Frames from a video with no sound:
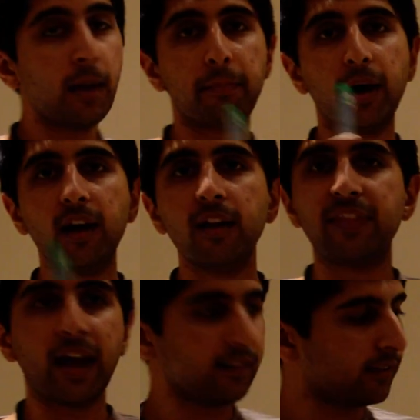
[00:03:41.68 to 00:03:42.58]
but
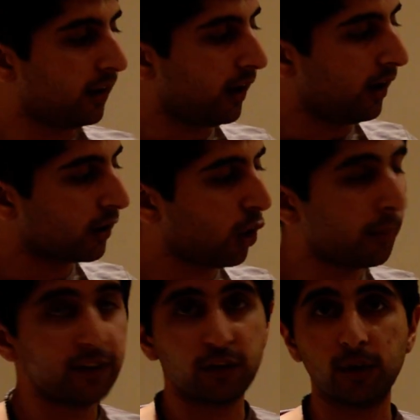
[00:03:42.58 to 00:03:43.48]
that's
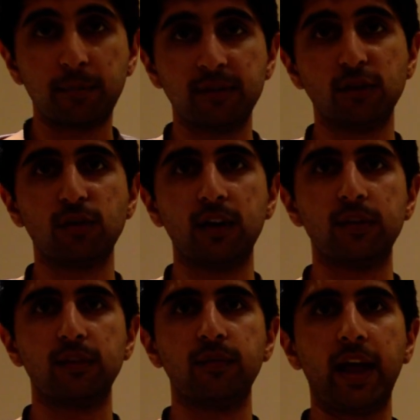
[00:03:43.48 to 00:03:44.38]
commenting on the business
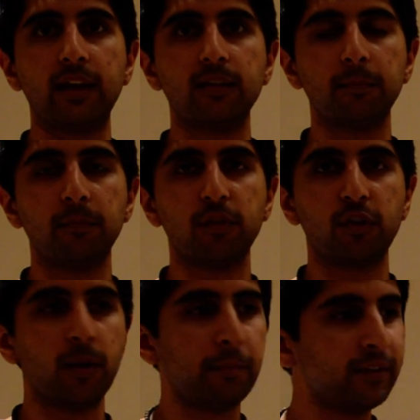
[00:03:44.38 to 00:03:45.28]
relevance of that.
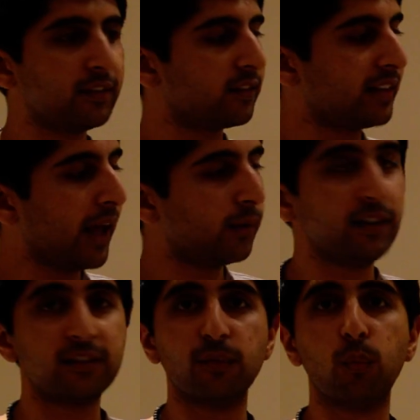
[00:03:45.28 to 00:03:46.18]
So the business now
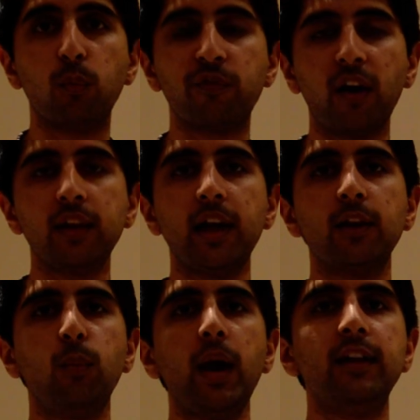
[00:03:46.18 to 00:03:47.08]
needs to find
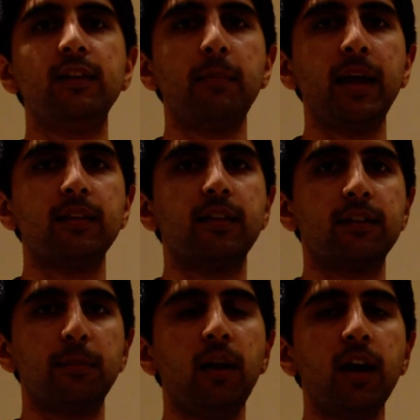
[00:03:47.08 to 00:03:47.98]
out a way to make the
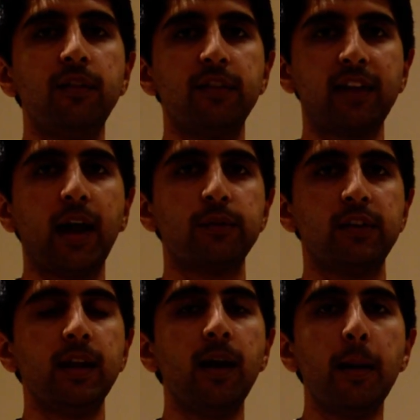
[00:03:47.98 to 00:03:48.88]
supply of its
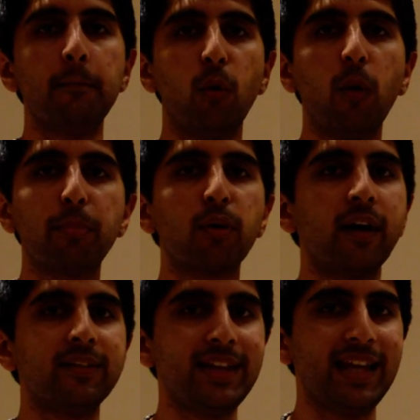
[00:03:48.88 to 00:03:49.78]
housing more
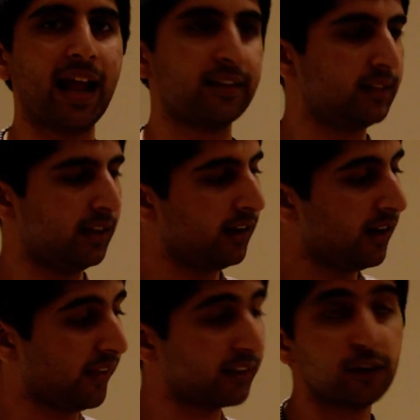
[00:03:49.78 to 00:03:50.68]
price elastic.
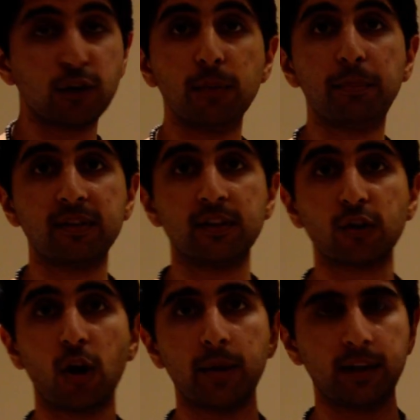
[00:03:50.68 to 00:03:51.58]
That's a good business
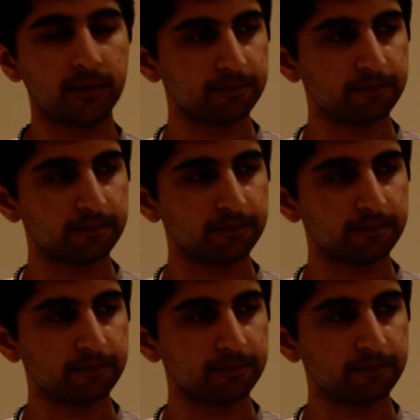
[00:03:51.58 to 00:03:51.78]
comment.